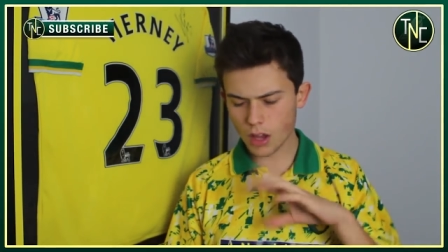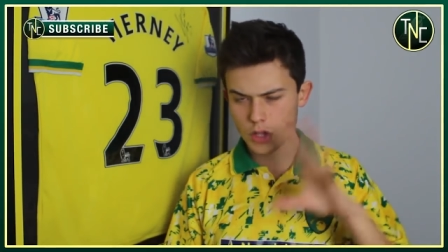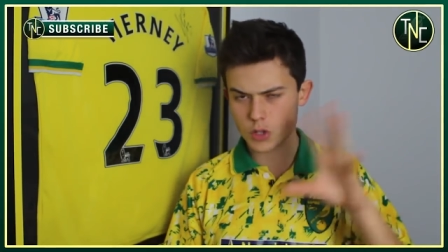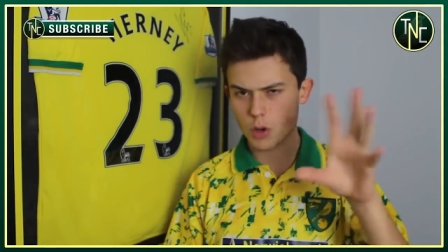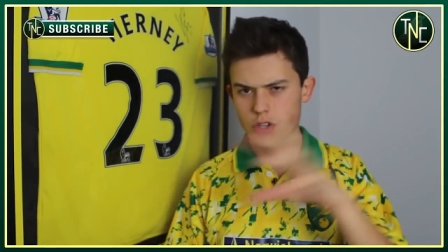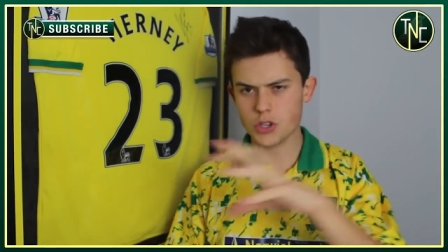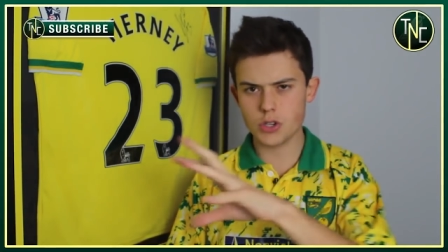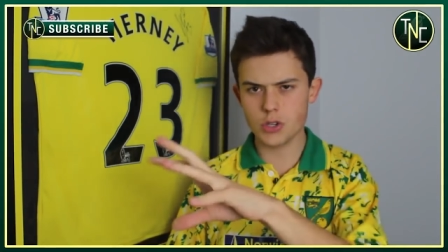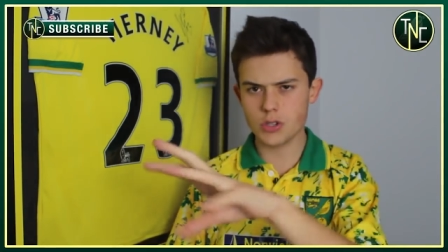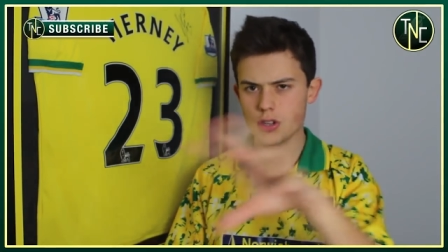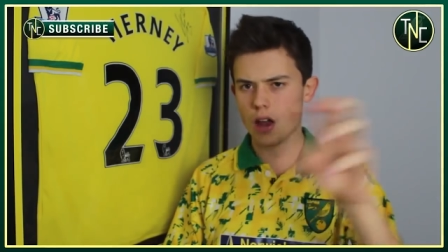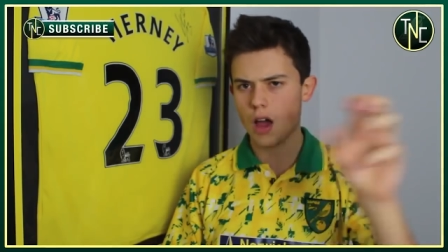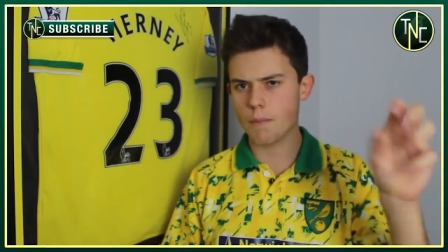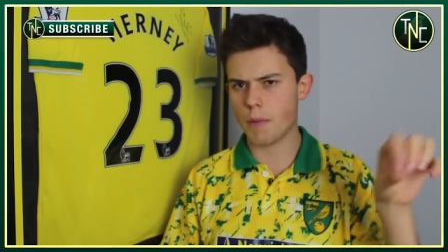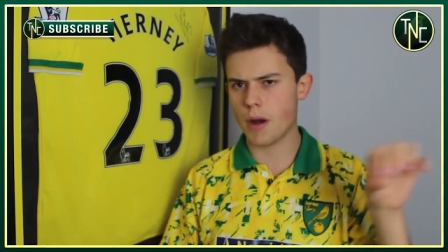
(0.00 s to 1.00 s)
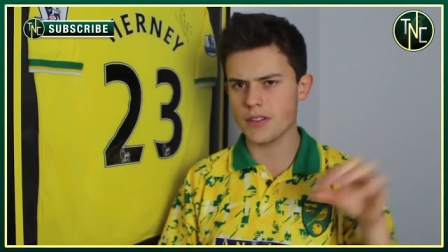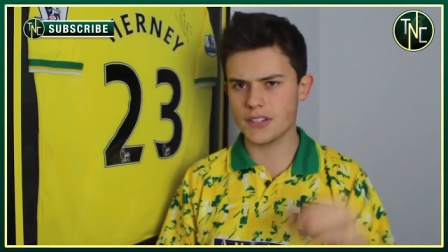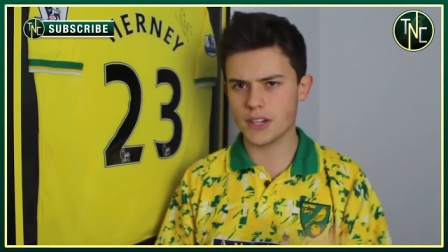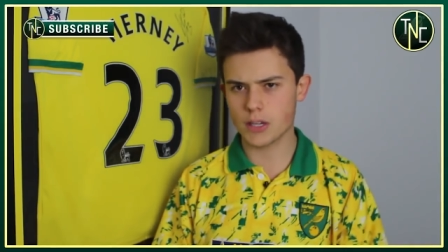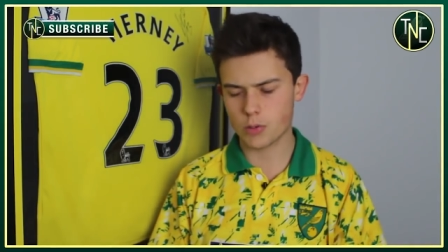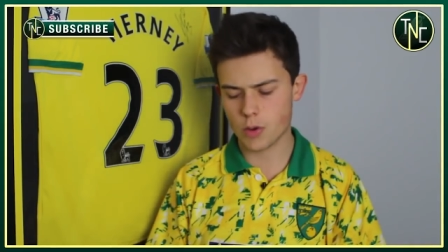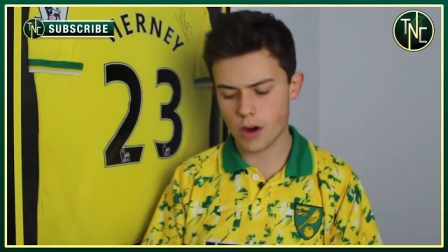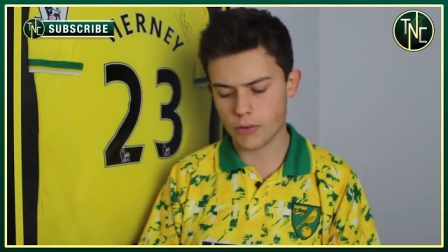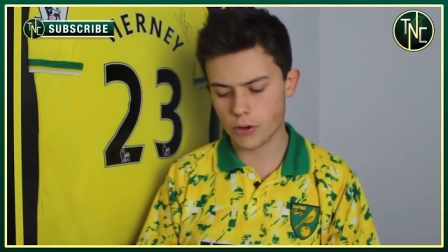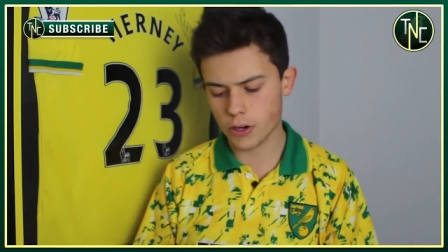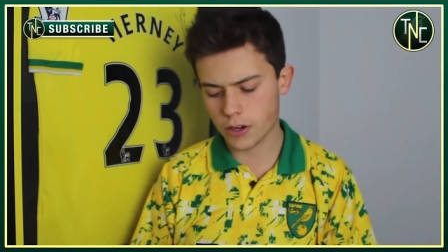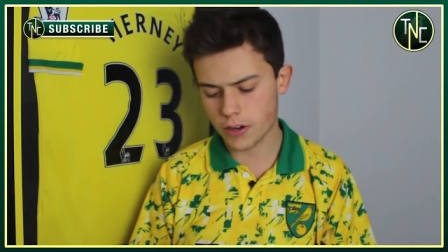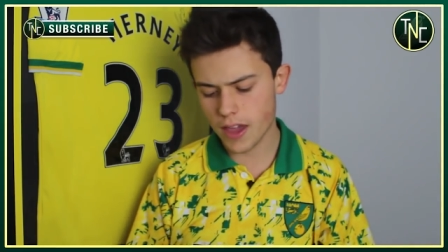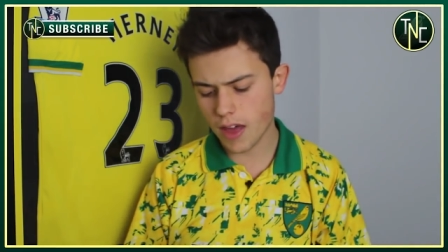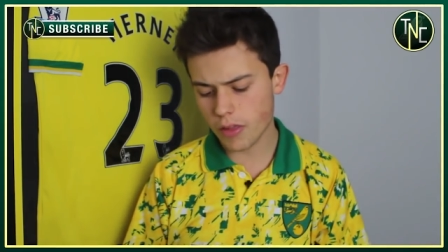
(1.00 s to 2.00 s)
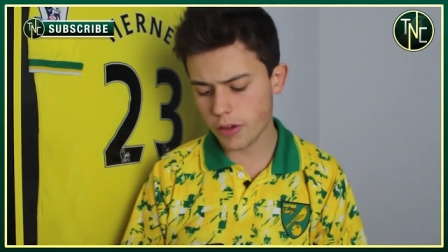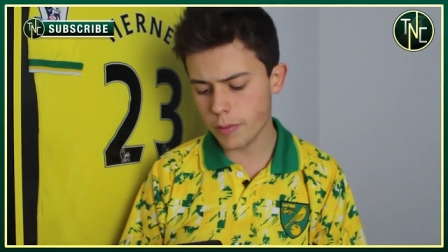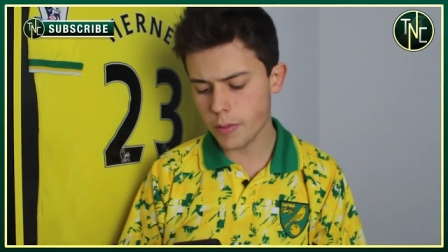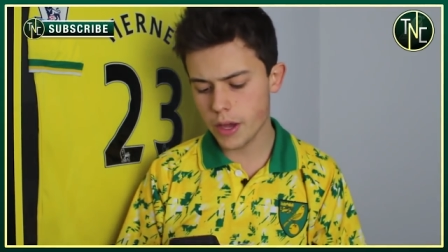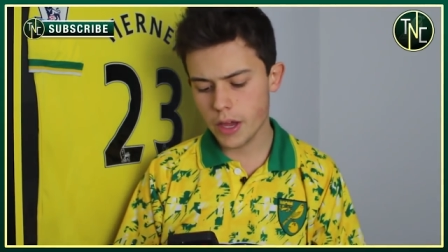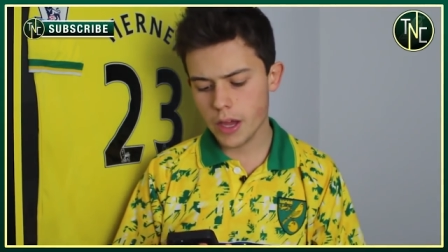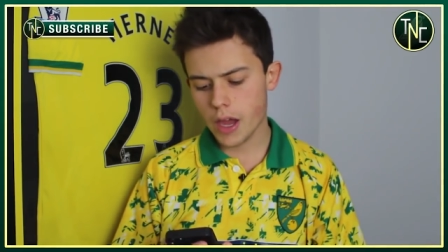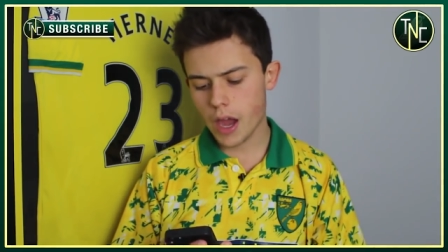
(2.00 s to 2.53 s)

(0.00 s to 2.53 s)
so I just used to like buy tickets wherever I could get them.